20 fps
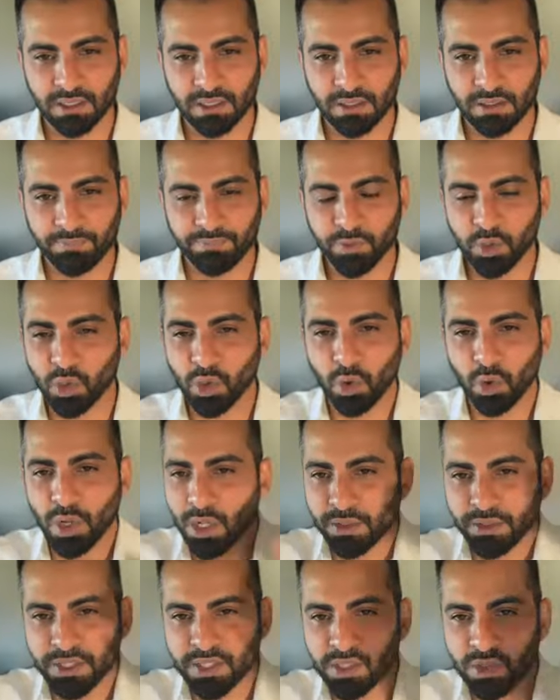You know,
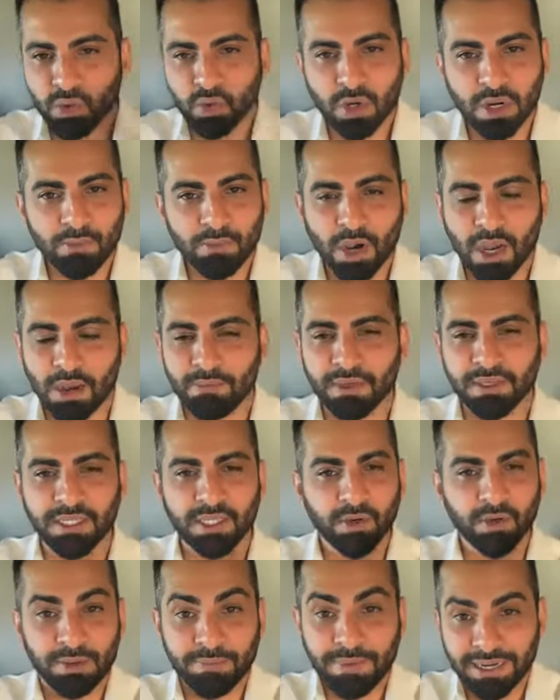this Nura Muhammadi,
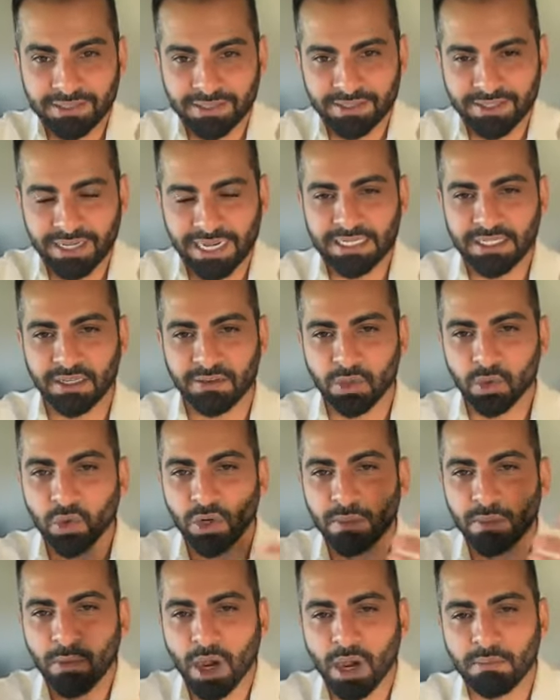going back to this idea, Nura
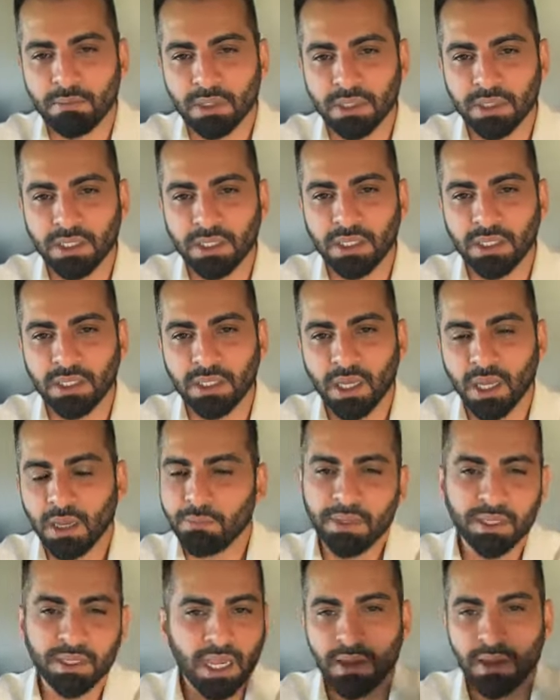Muhammadi
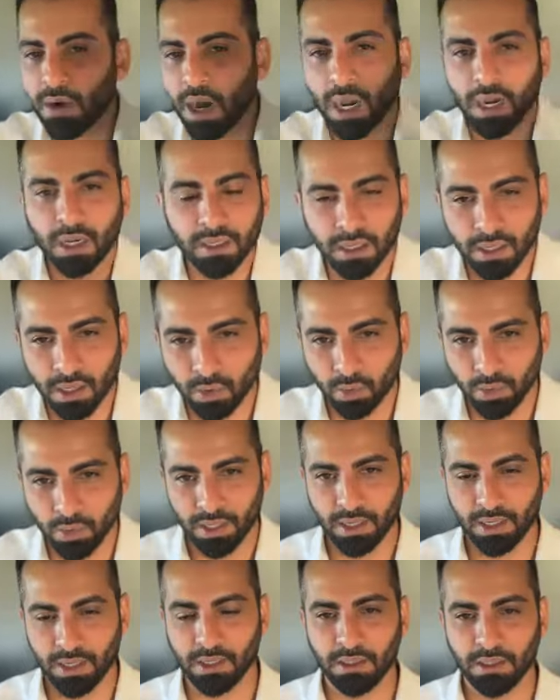became Aql al-Awwal,
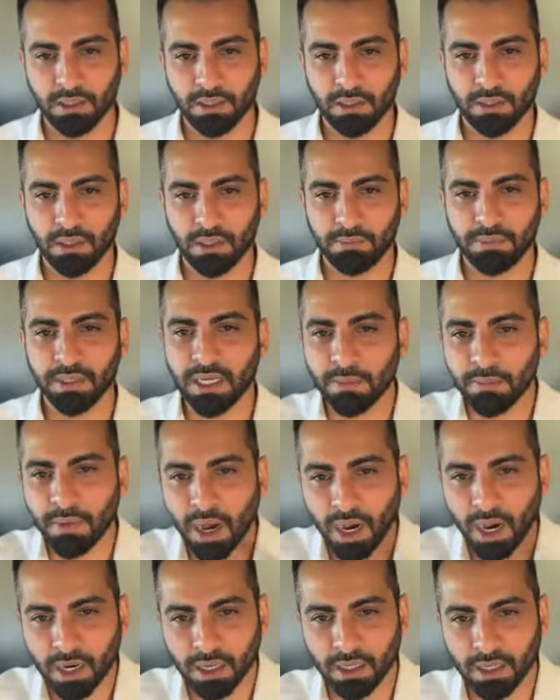become
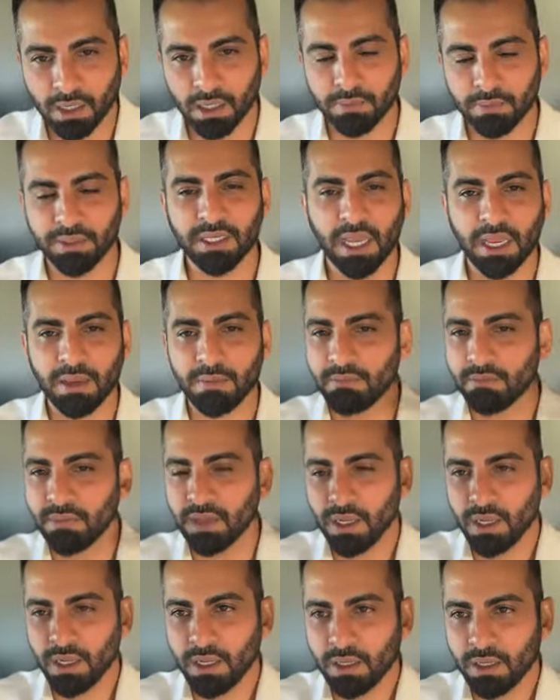Aql, became,
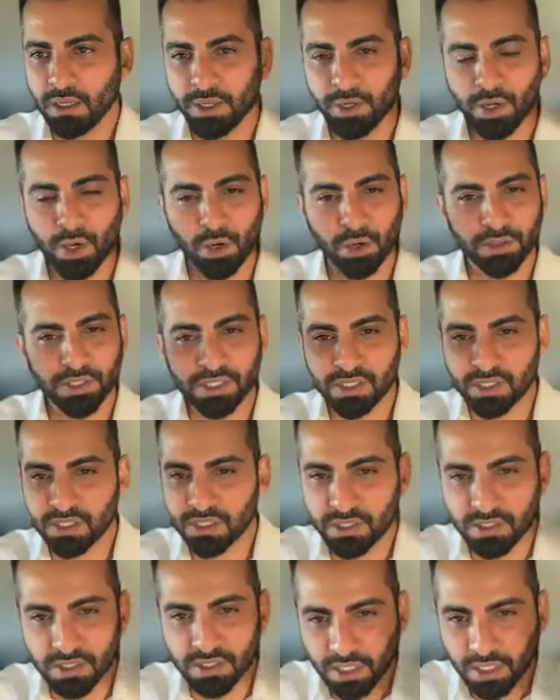you know,
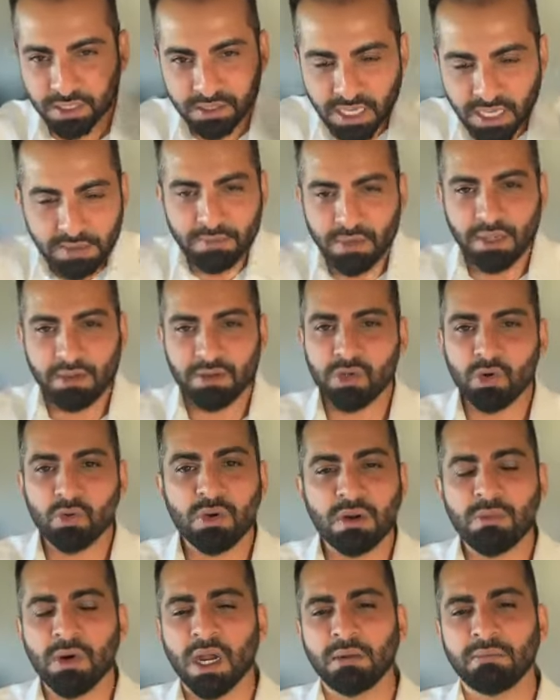this same, it's Nura
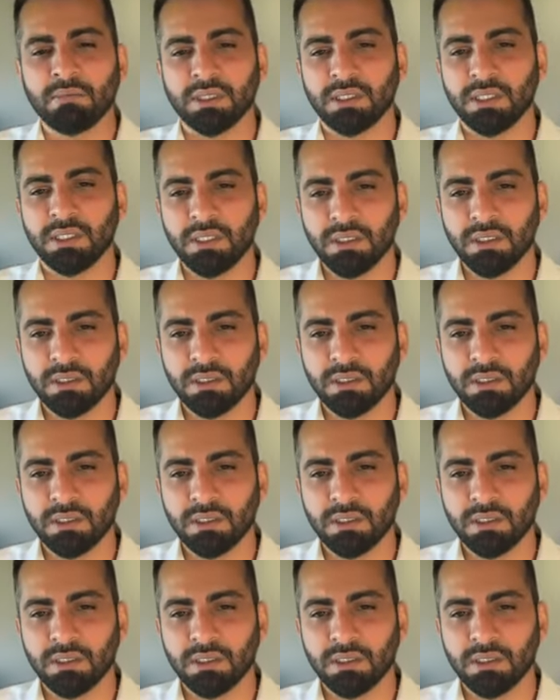Muhammadi.